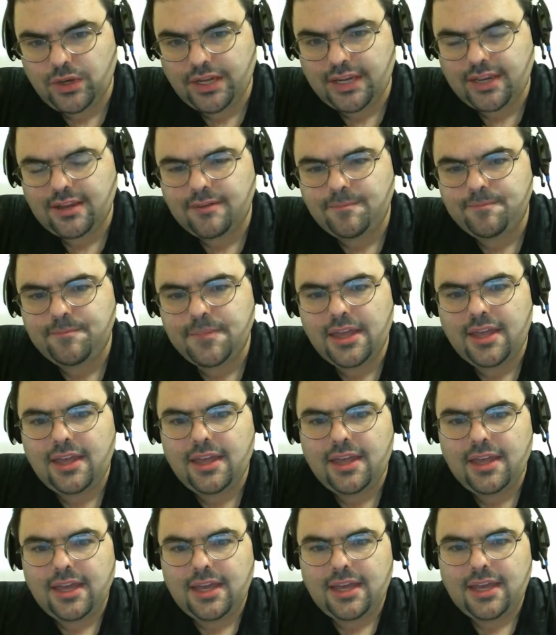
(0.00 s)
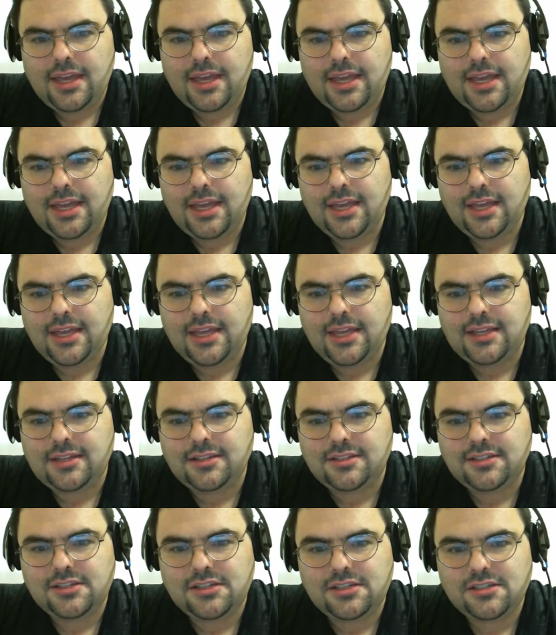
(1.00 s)
week
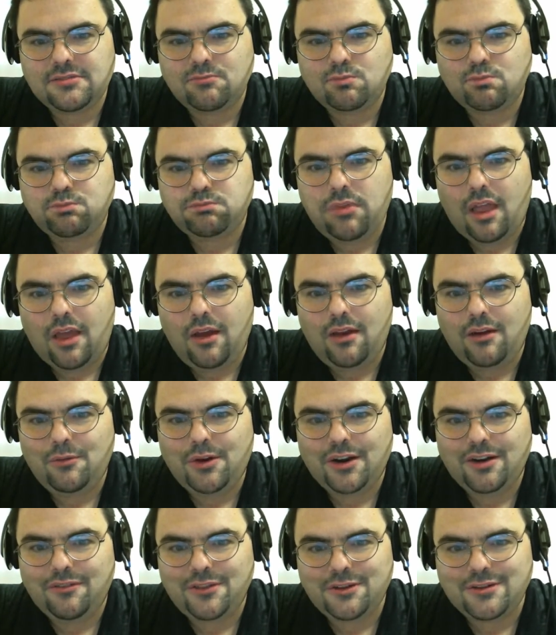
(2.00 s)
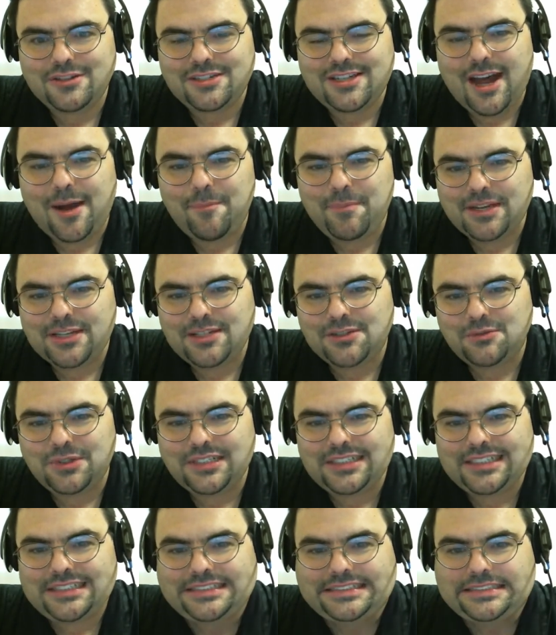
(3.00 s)
is one of those topics,
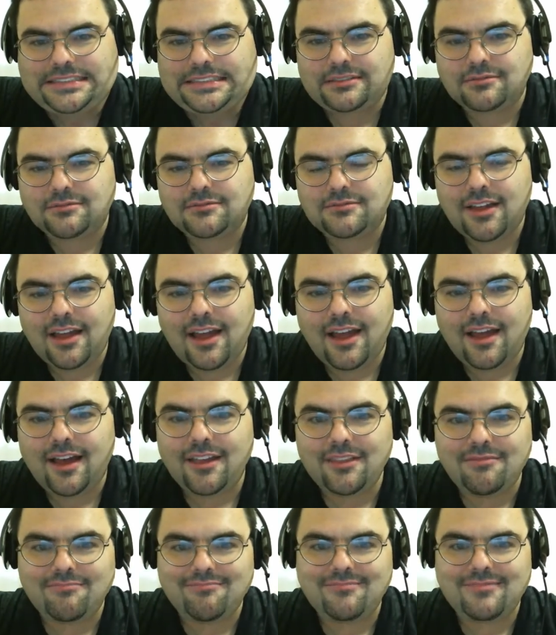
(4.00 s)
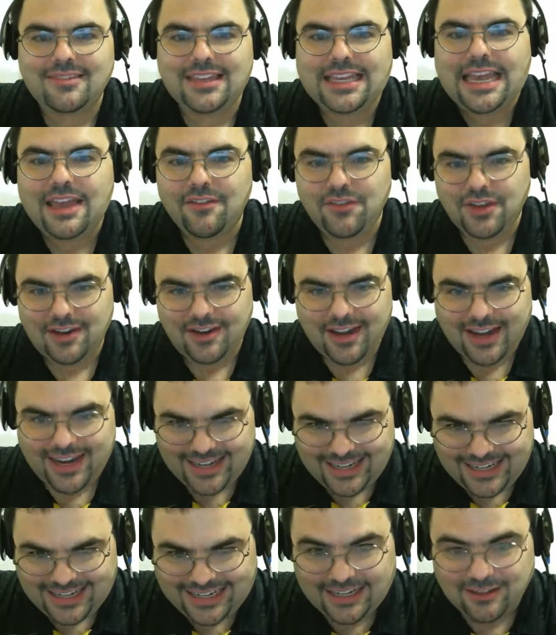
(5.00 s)
to give you an
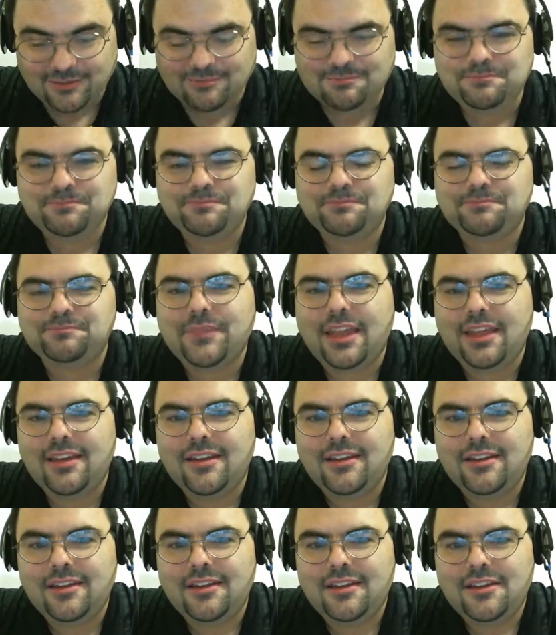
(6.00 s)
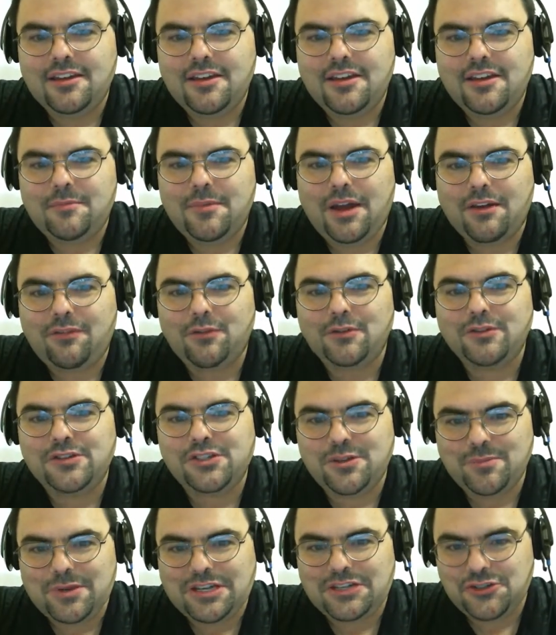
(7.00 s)
idea, my first
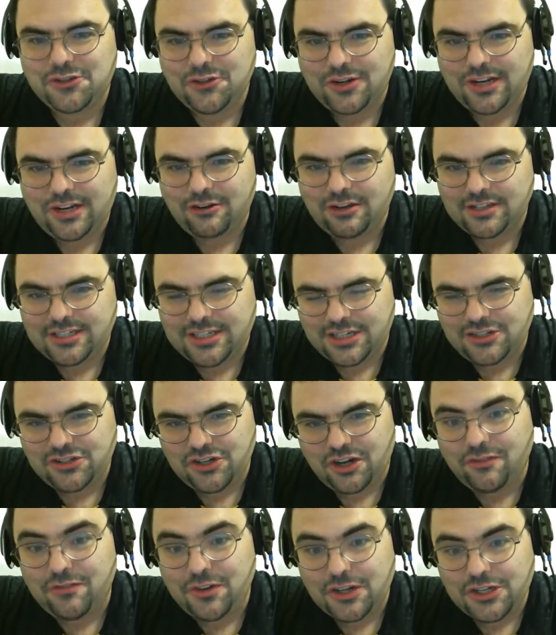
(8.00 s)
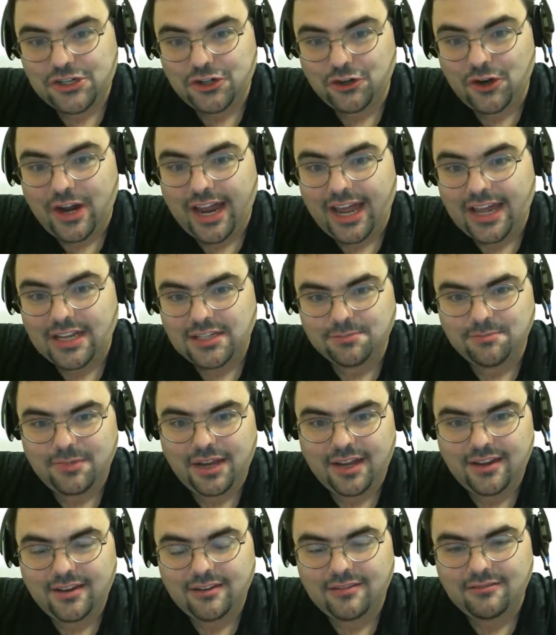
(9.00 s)
semester here at St. John Fisher, I asked
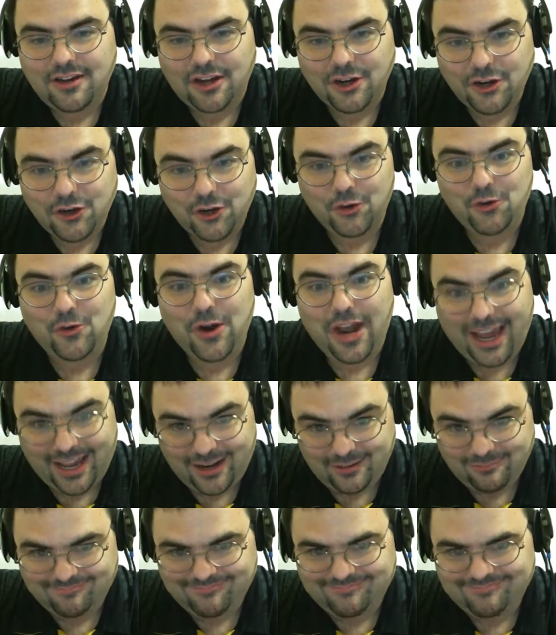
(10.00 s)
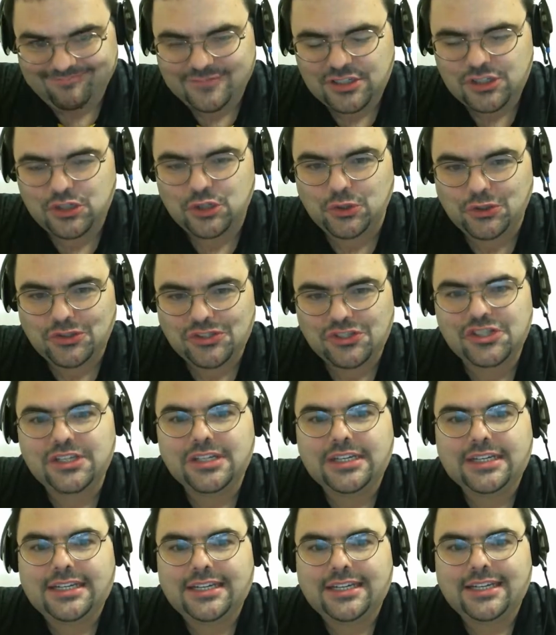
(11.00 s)
my undergrad
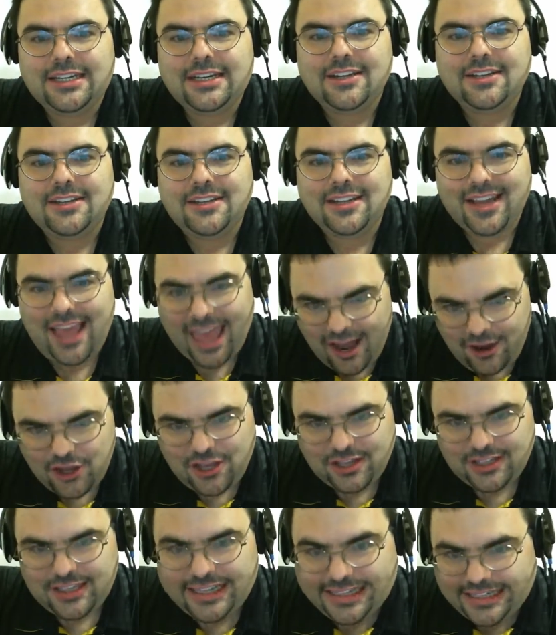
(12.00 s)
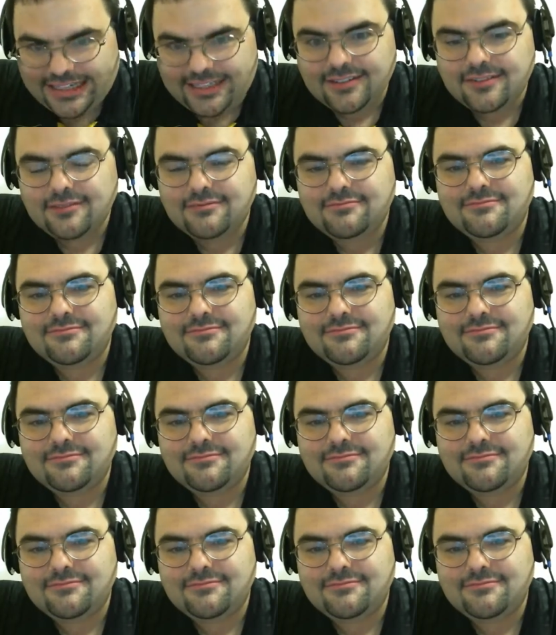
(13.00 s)
students to calculate